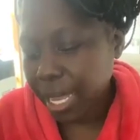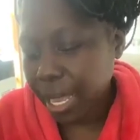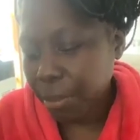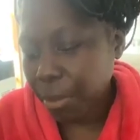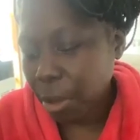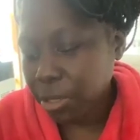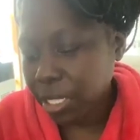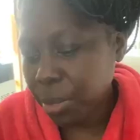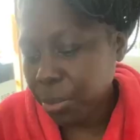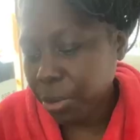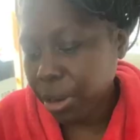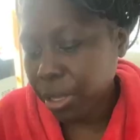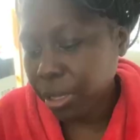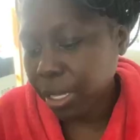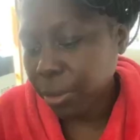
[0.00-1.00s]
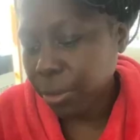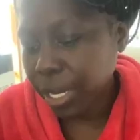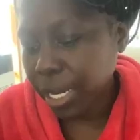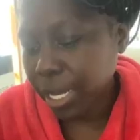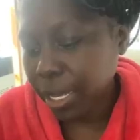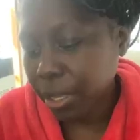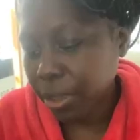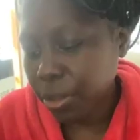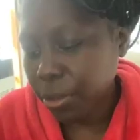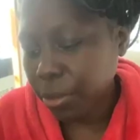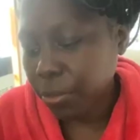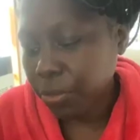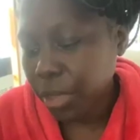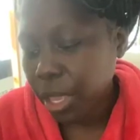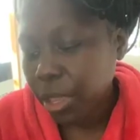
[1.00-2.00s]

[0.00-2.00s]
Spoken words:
and most importantly, we need you.